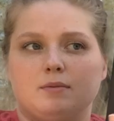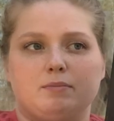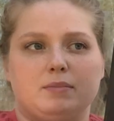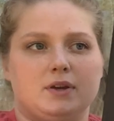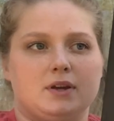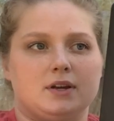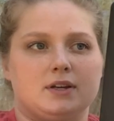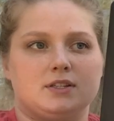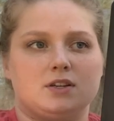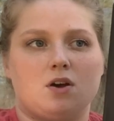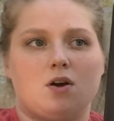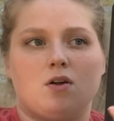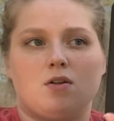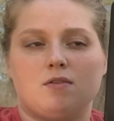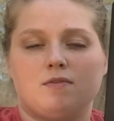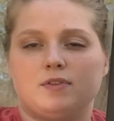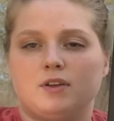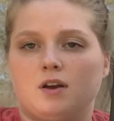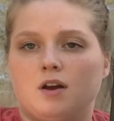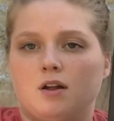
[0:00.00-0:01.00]
Because all
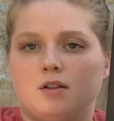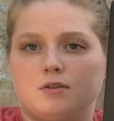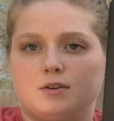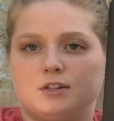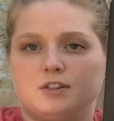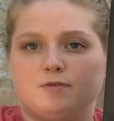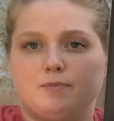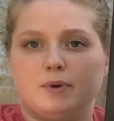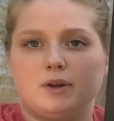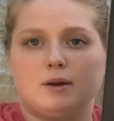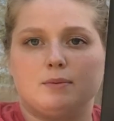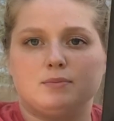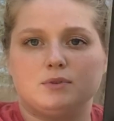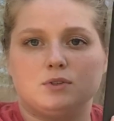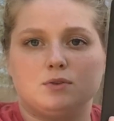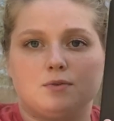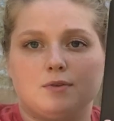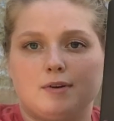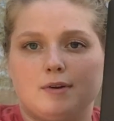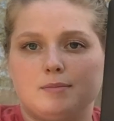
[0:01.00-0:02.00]
of the colors have been
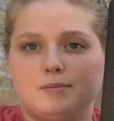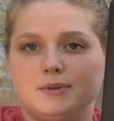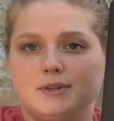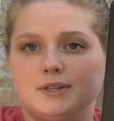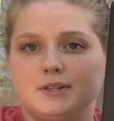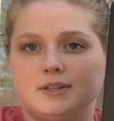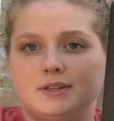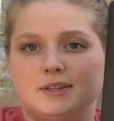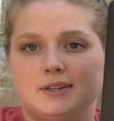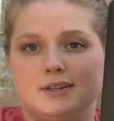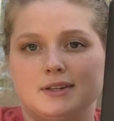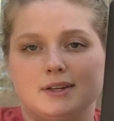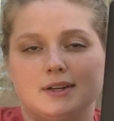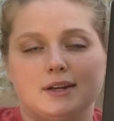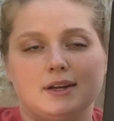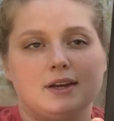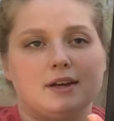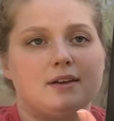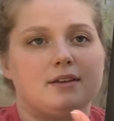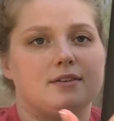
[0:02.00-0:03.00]
absorbed,
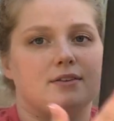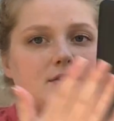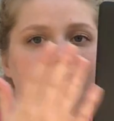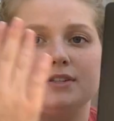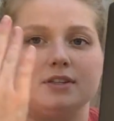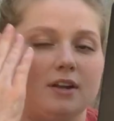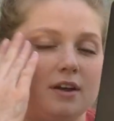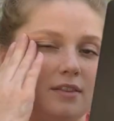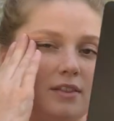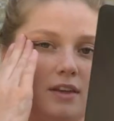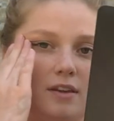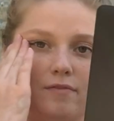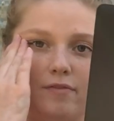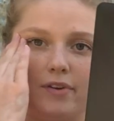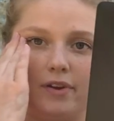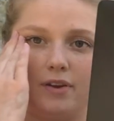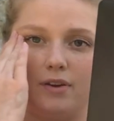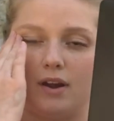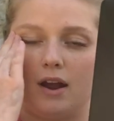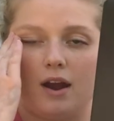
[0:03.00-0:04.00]
there's nothing
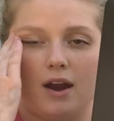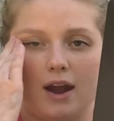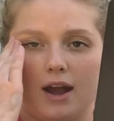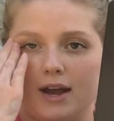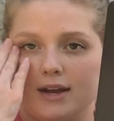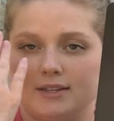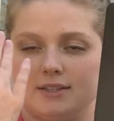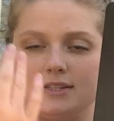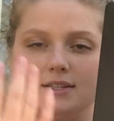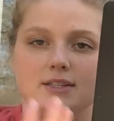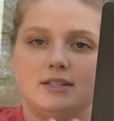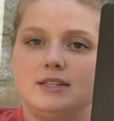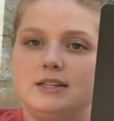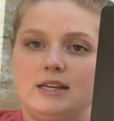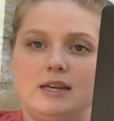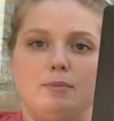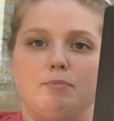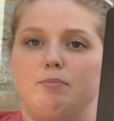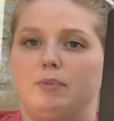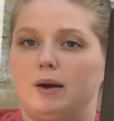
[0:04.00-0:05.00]
for our eyes to
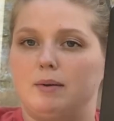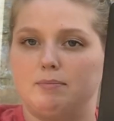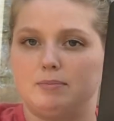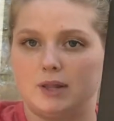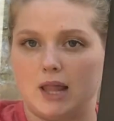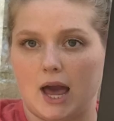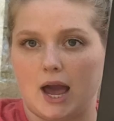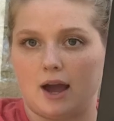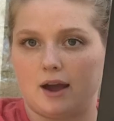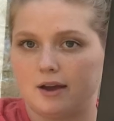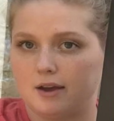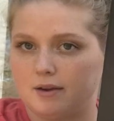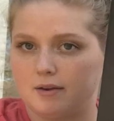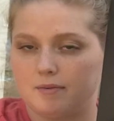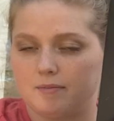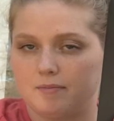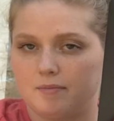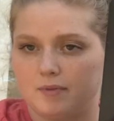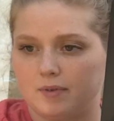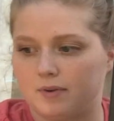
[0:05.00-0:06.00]
see but black,
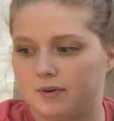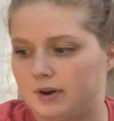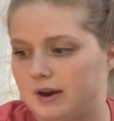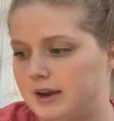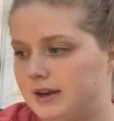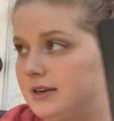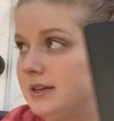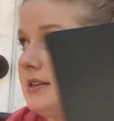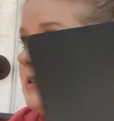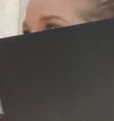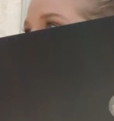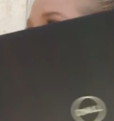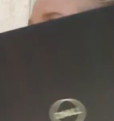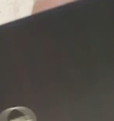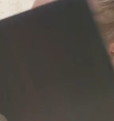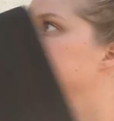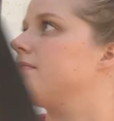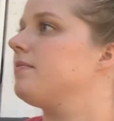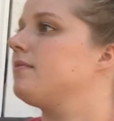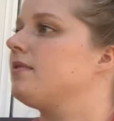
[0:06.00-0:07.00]
all right?
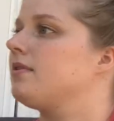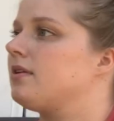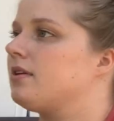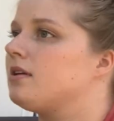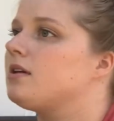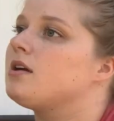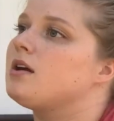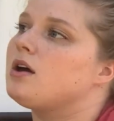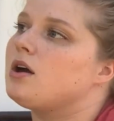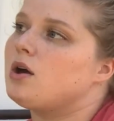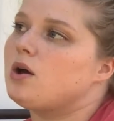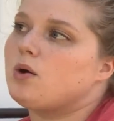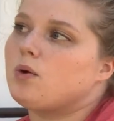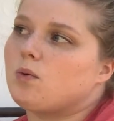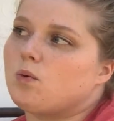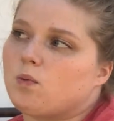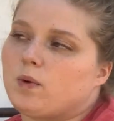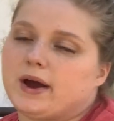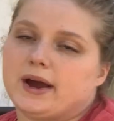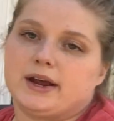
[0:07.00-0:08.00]

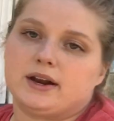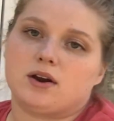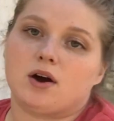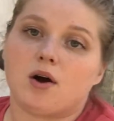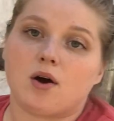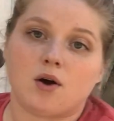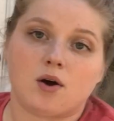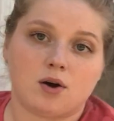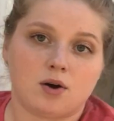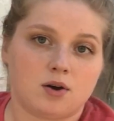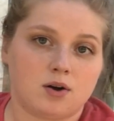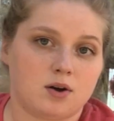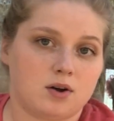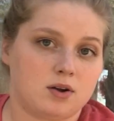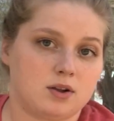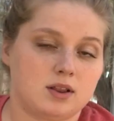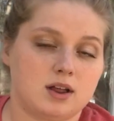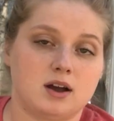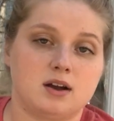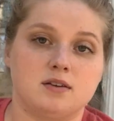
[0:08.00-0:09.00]
When
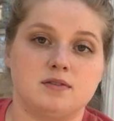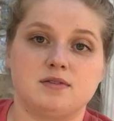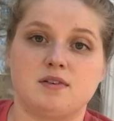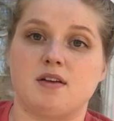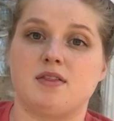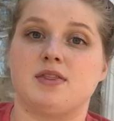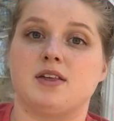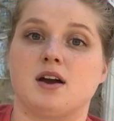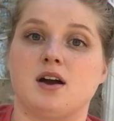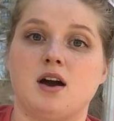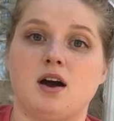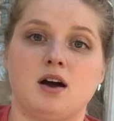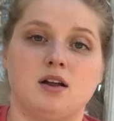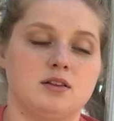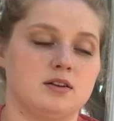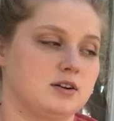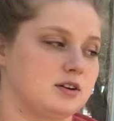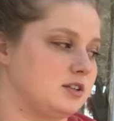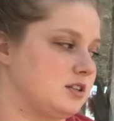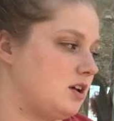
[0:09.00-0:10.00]
all of the
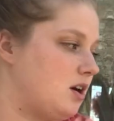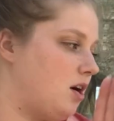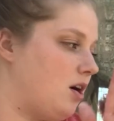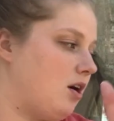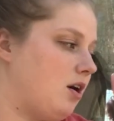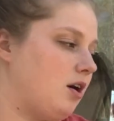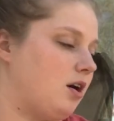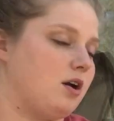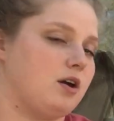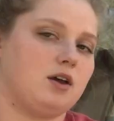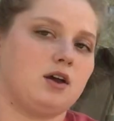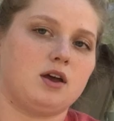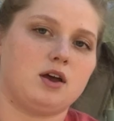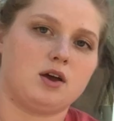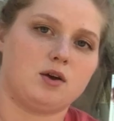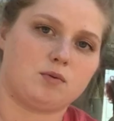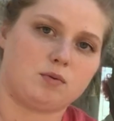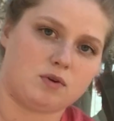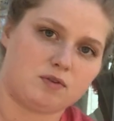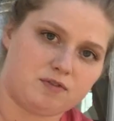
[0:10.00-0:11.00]
colors are
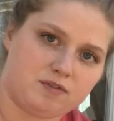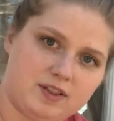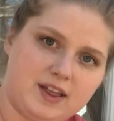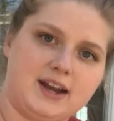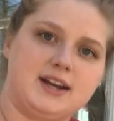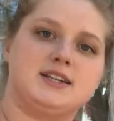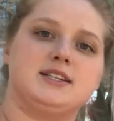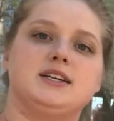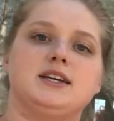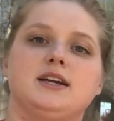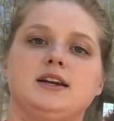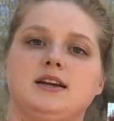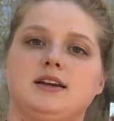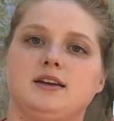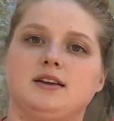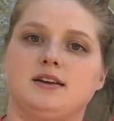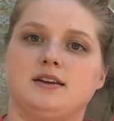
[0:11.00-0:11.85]
reflected,